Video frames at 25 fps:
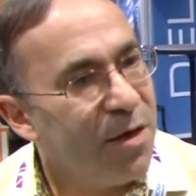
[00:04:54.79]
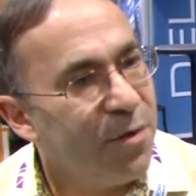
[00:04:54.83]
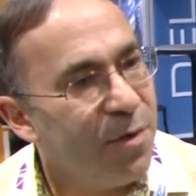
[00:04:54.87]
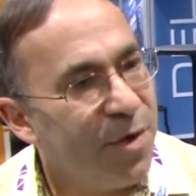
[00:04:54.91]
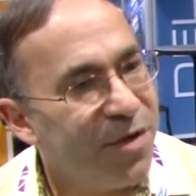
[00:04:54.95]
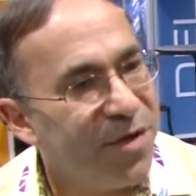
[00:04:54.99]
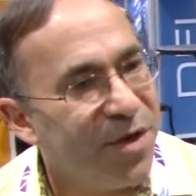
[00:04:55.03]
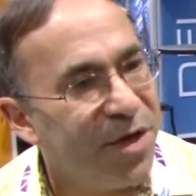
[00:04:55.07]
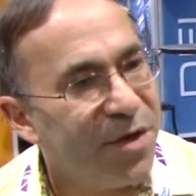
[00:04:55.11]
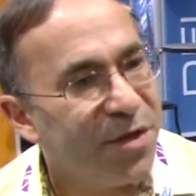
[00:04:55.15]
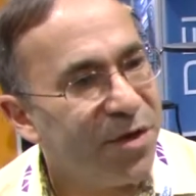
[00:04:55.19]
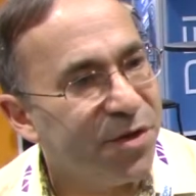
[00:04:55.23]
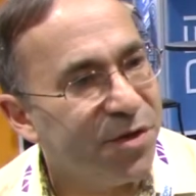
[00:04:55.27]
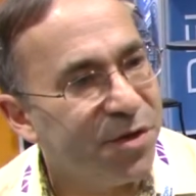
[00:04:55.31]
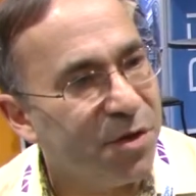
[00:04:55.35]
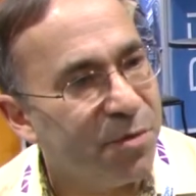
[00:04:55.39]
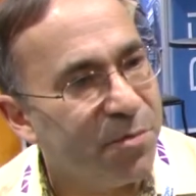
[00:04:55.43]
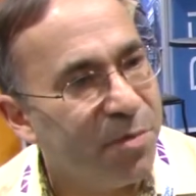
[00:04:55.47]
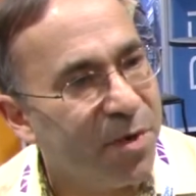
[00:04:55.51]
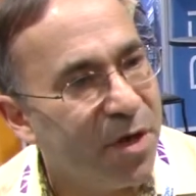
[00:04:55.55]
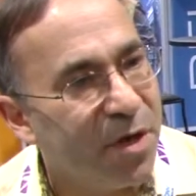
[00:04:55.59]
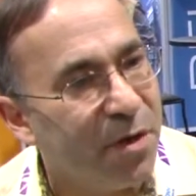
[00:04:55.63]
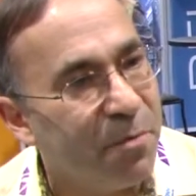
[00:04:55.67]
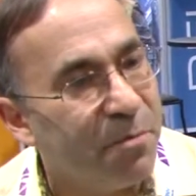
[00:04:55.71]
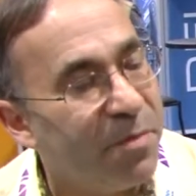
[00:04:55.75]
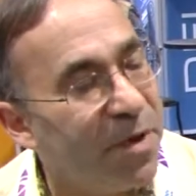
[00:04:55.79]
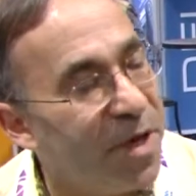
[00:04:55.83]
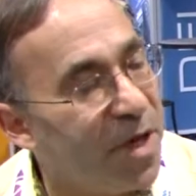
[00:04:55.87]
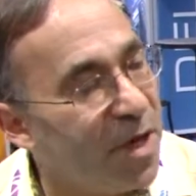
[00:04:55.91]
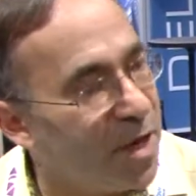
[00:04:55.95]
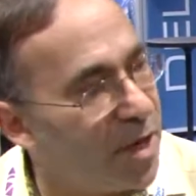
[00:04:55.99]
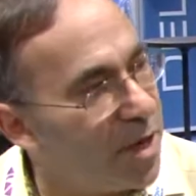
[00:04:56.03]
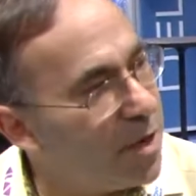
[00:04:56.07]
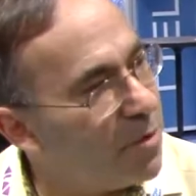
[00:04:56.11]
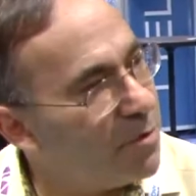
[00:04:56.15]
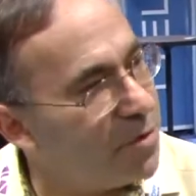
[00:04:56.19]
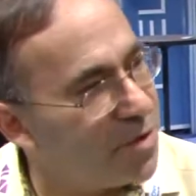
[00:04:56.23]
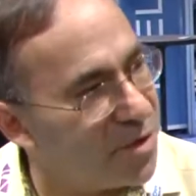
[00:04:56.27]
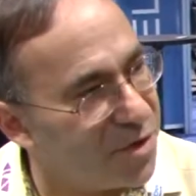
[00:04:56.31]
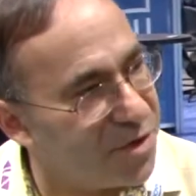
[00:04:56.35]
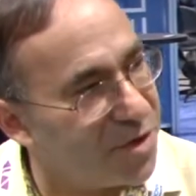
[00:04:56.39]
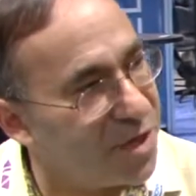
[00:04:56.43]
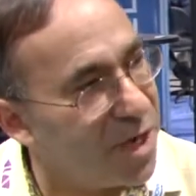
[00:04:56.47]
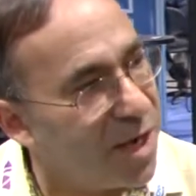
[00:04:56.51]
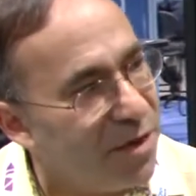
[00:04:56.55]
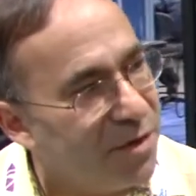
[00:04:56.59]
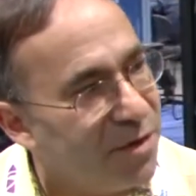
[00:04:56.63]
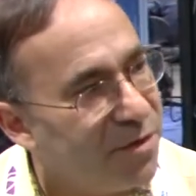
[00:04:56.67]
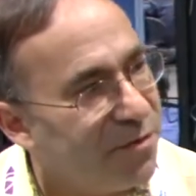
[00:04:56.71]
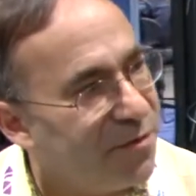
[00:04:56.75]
we think this will be a big hit with the sound